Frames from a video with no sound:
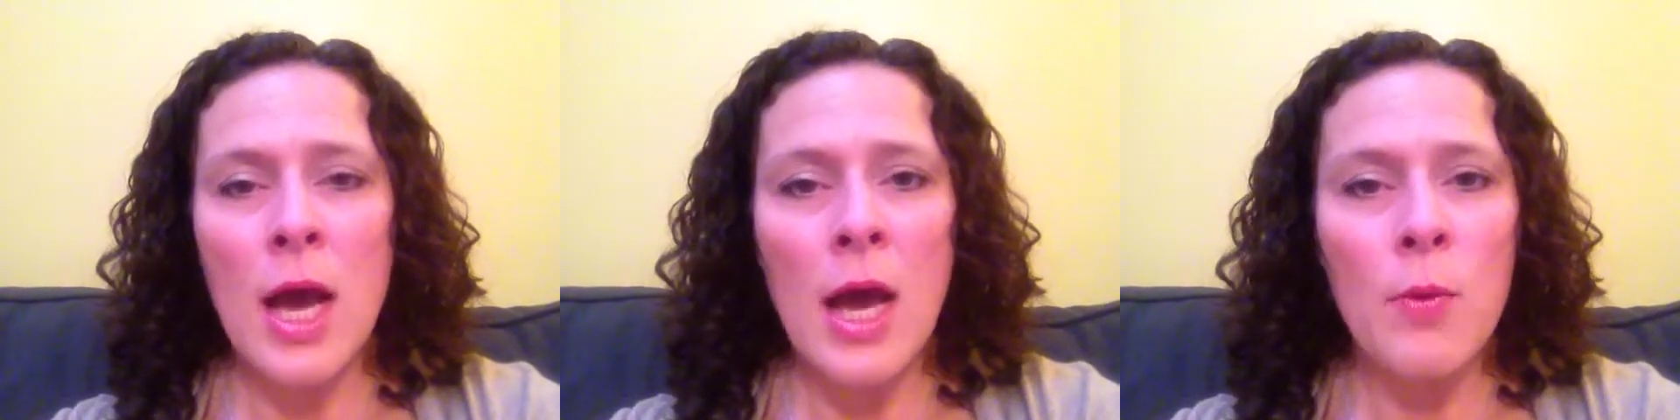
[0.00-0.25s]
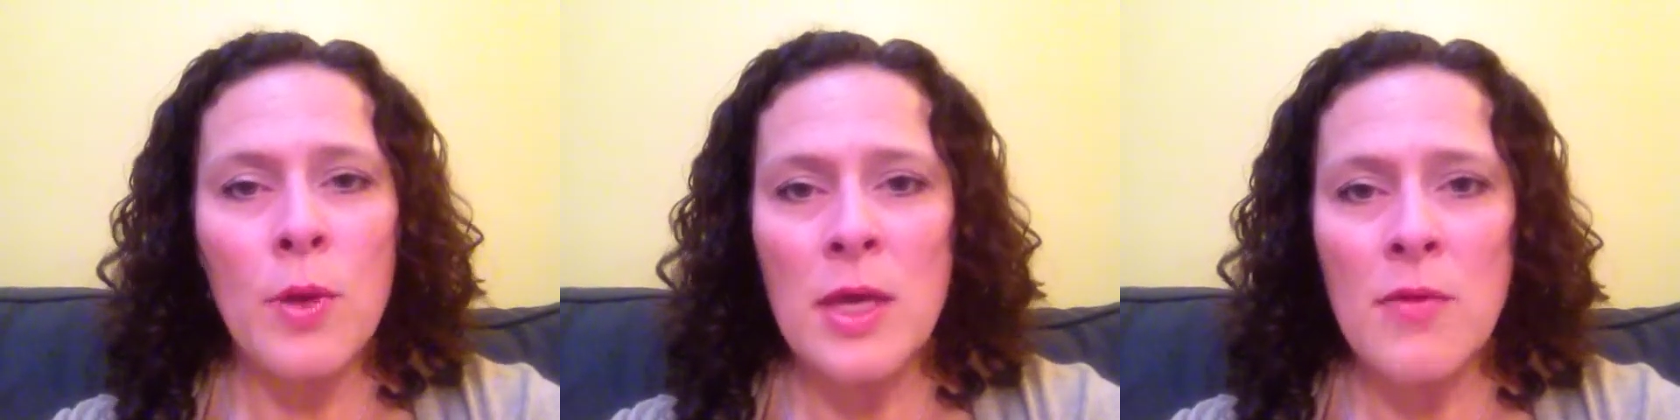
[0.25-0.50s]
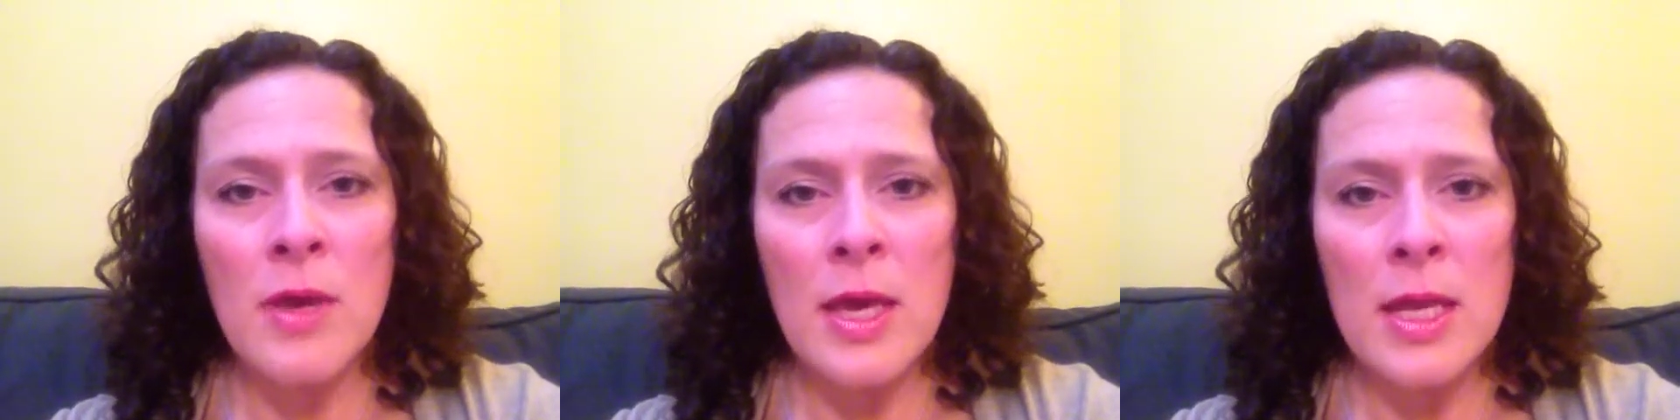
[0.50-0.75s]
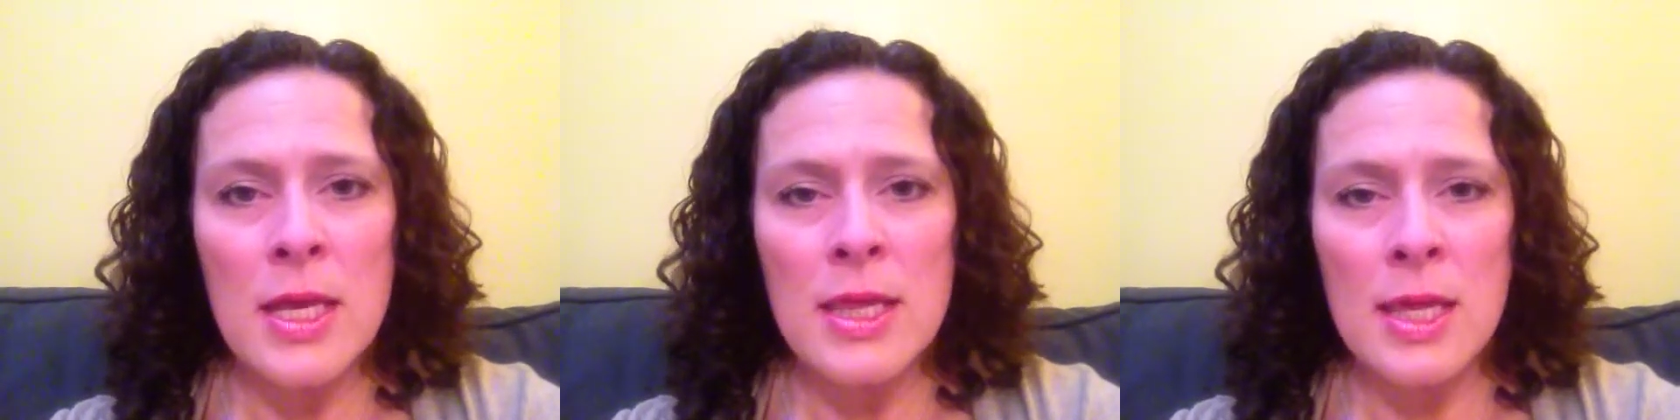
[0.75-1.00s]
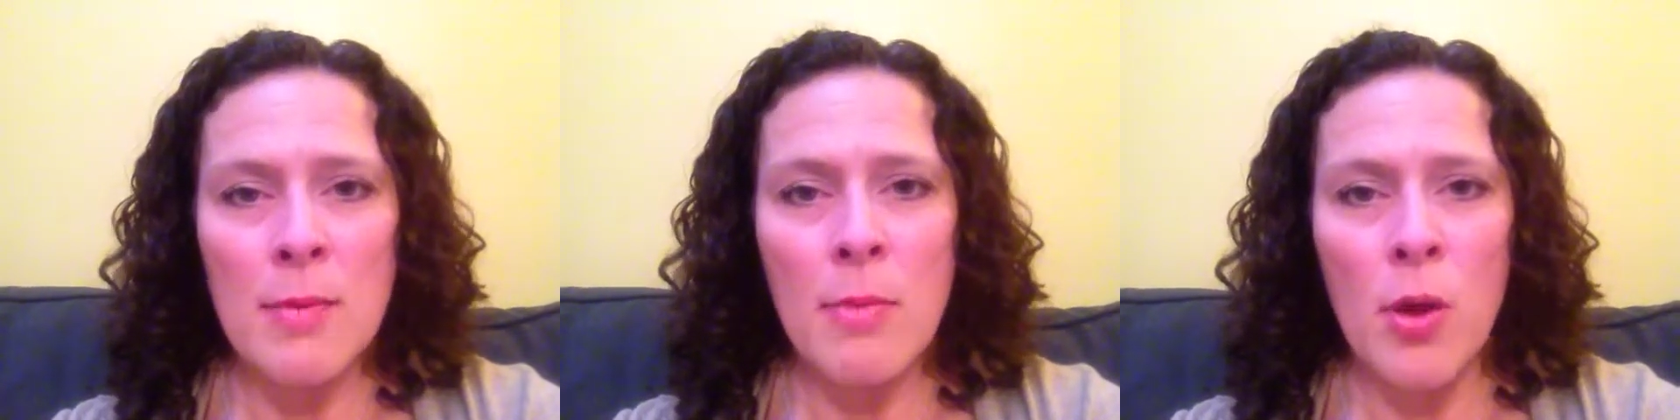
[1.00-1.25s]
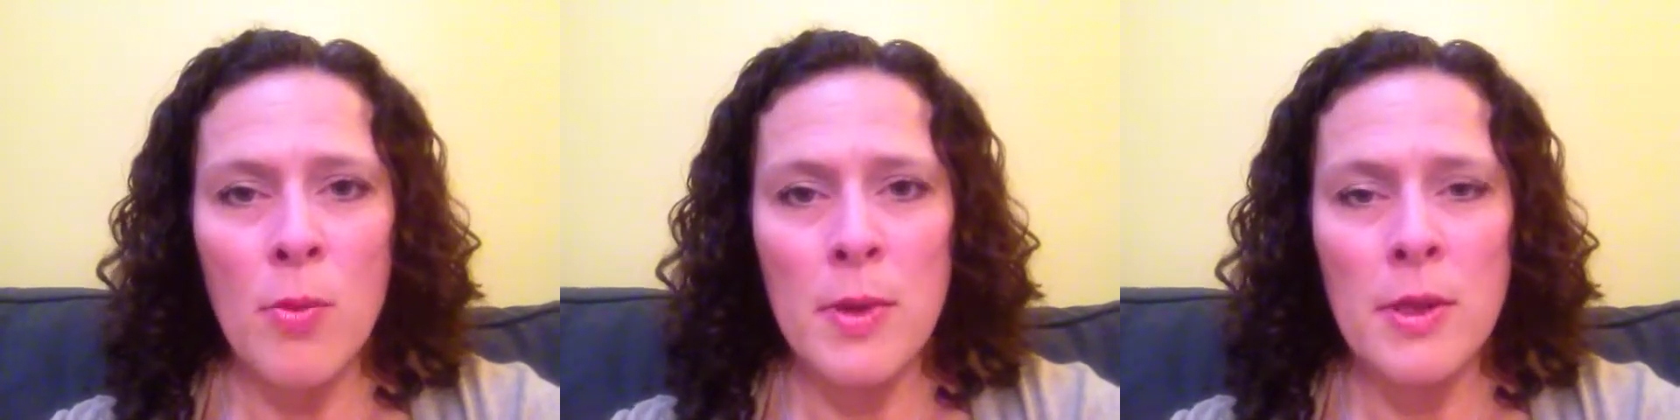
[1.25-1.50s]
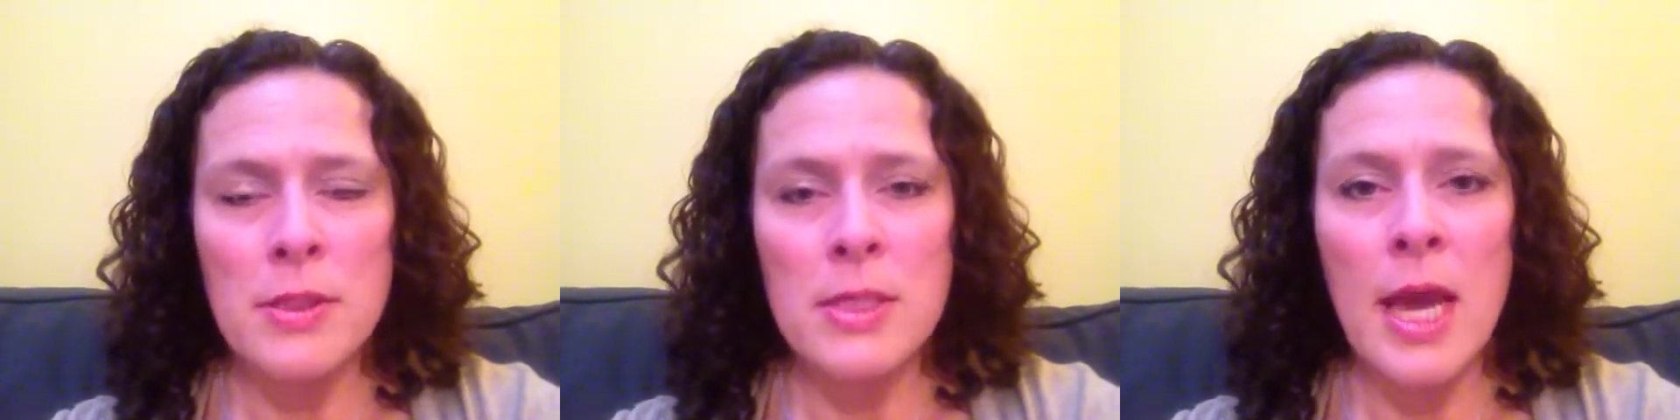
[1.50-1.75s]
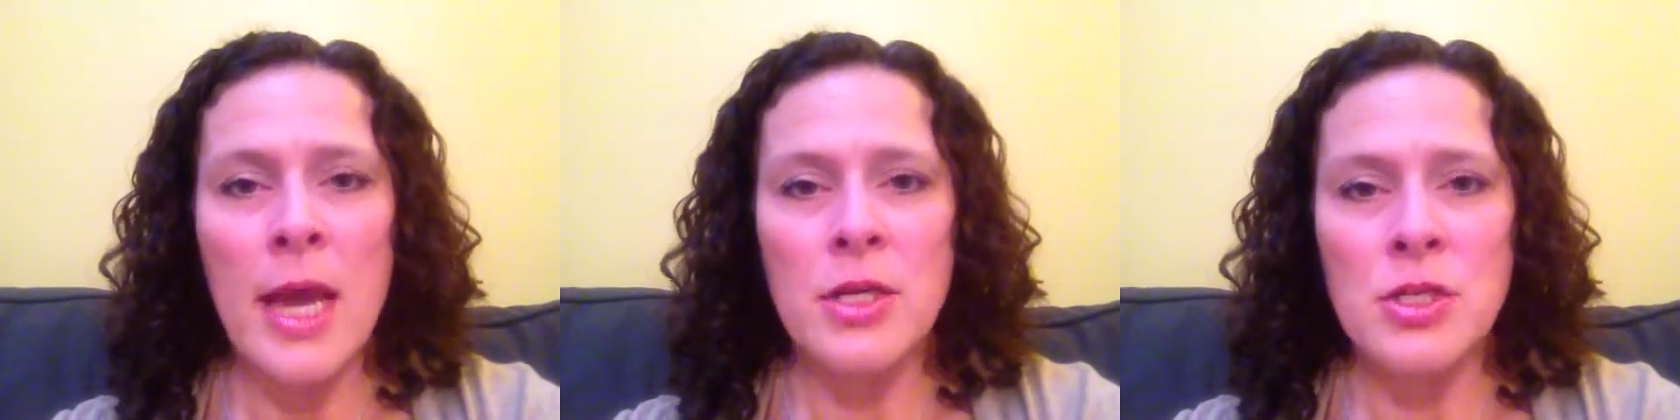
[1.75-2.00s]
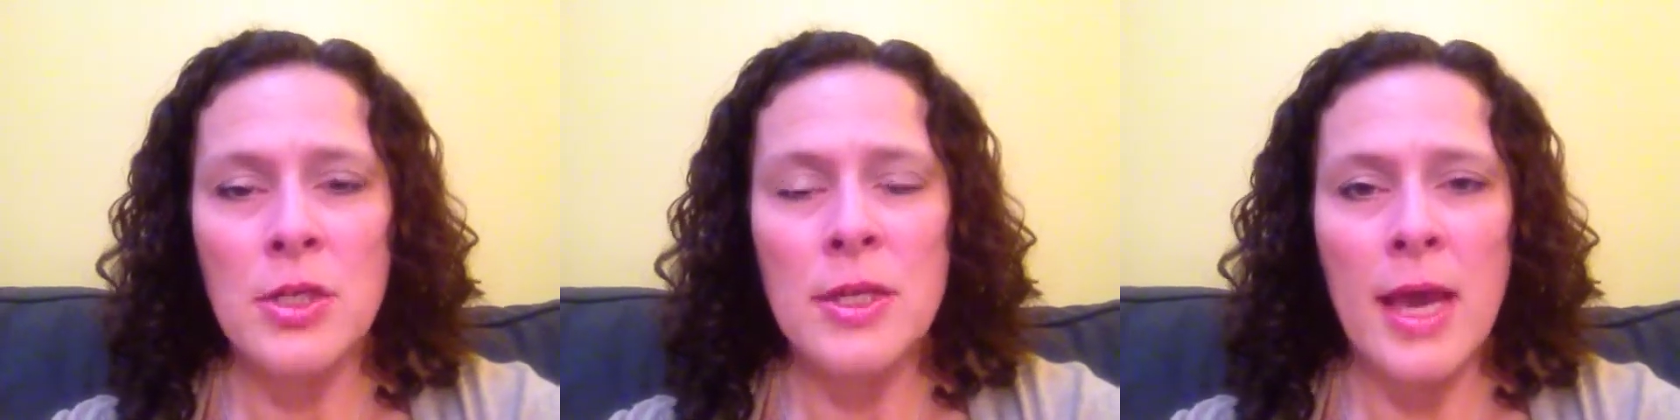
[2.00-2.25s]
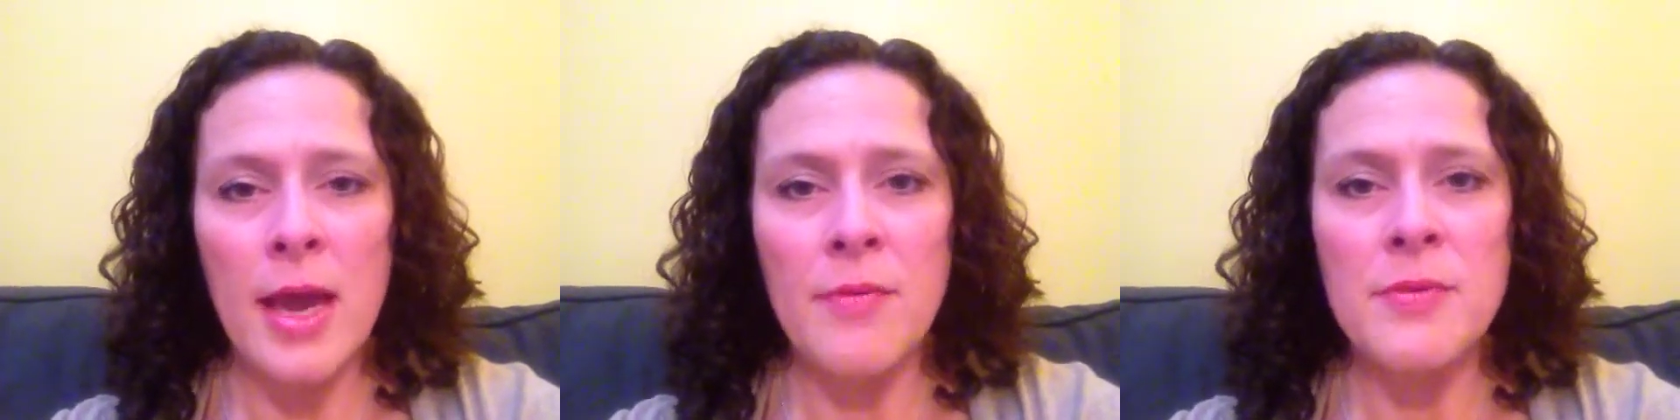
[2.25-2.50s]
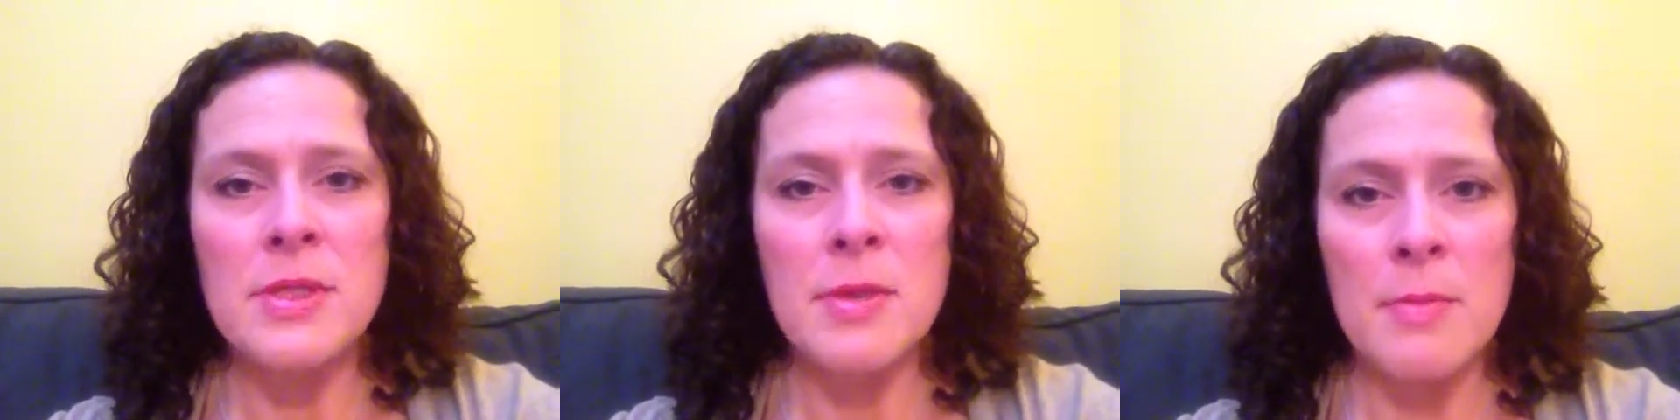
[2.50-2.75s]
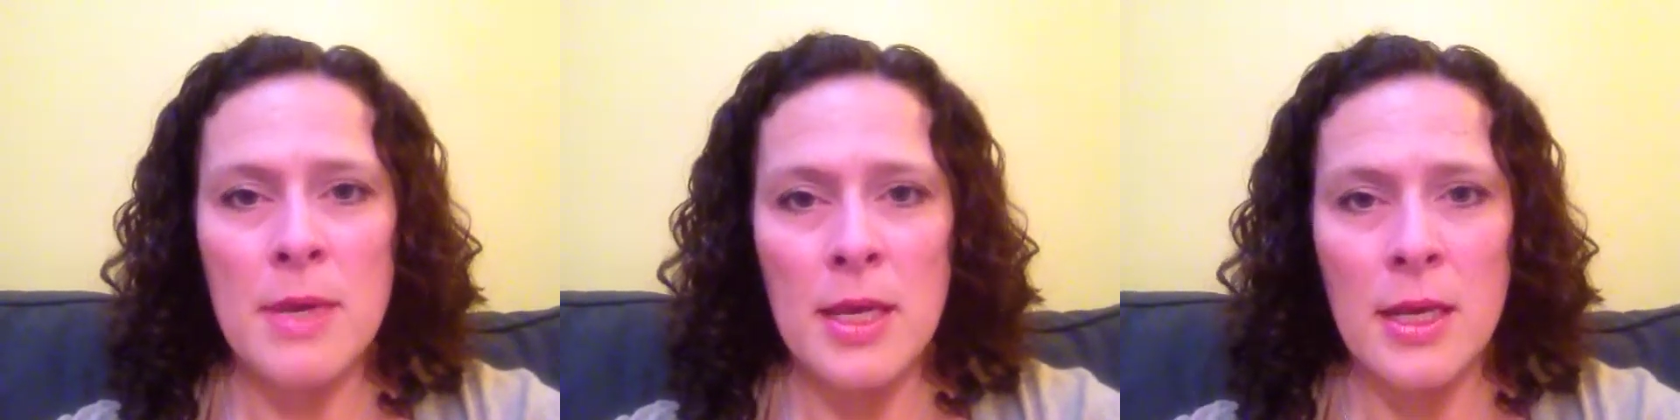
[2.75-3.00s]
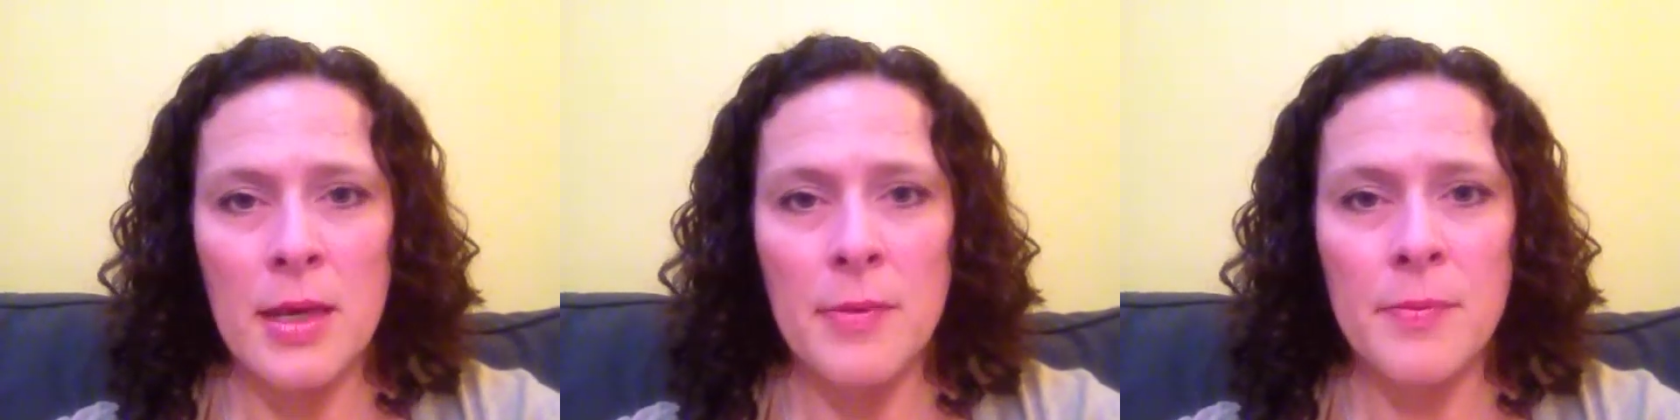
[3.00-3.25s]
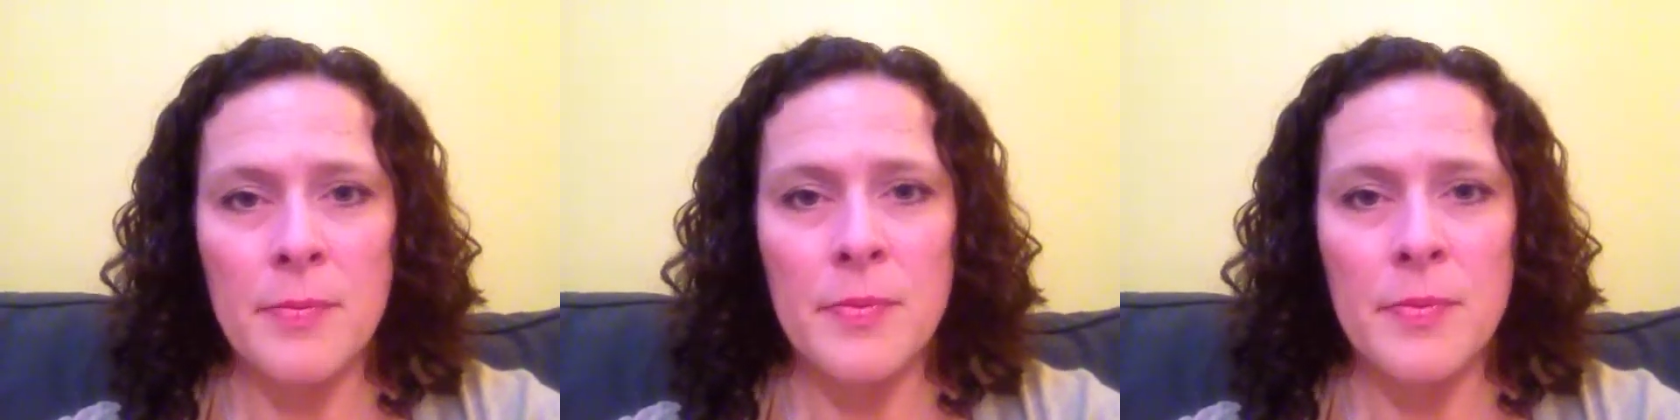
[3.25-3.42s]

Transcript: I would give anything moments actually have some meaning.